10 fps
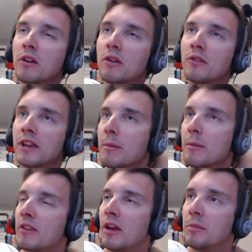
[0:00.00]
I call it the
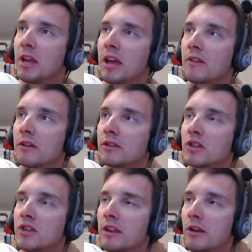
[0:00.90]
CatMax Hypecast. You can
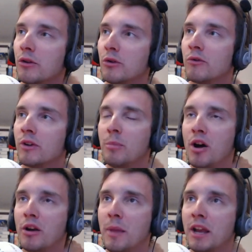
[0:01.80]
check that out over at
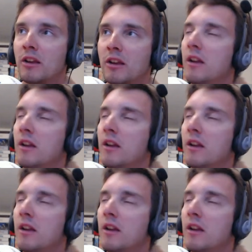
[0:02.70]
Podomatic.